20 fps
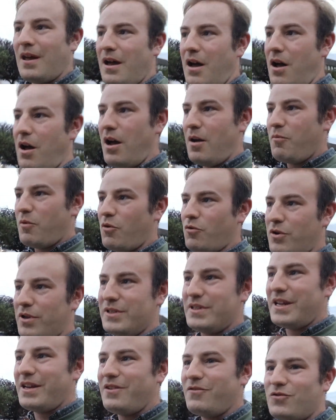I will
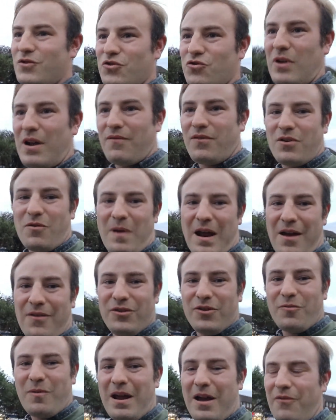continue to travel around
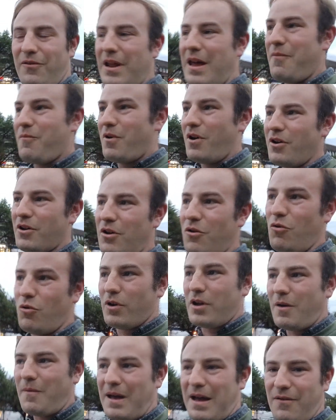the rail network or
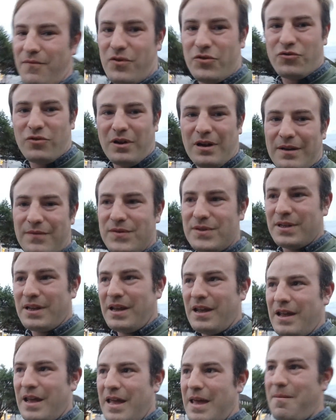go out for drives
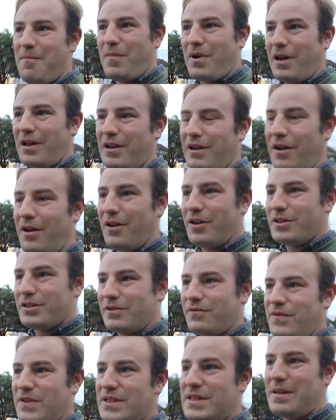in my Lada,
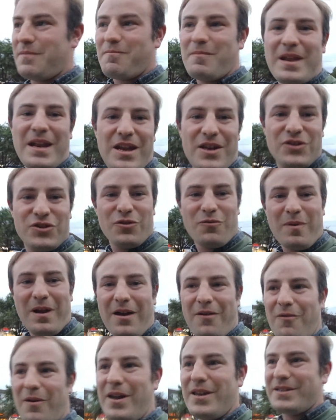visit miniature
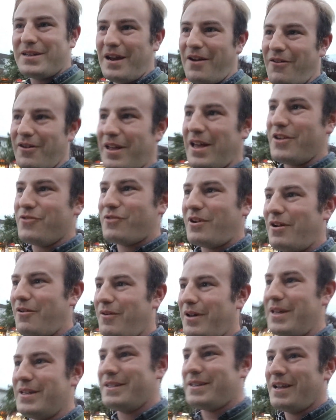railways, narrow gauge
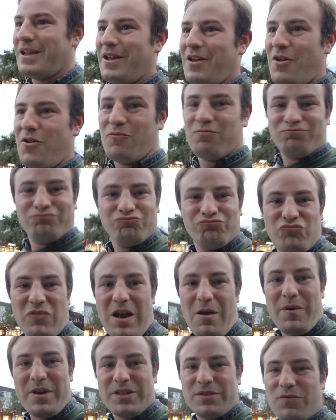railways,
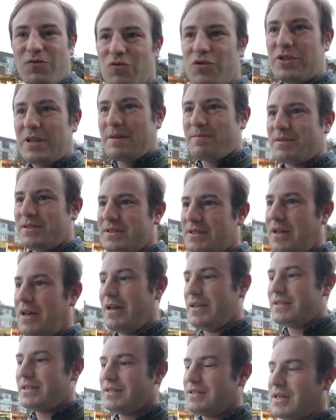railways of all shapes and
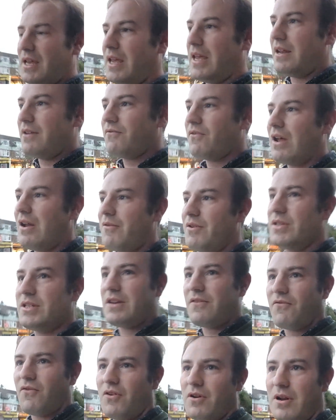sizes in various
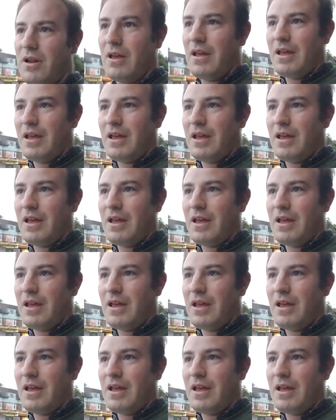different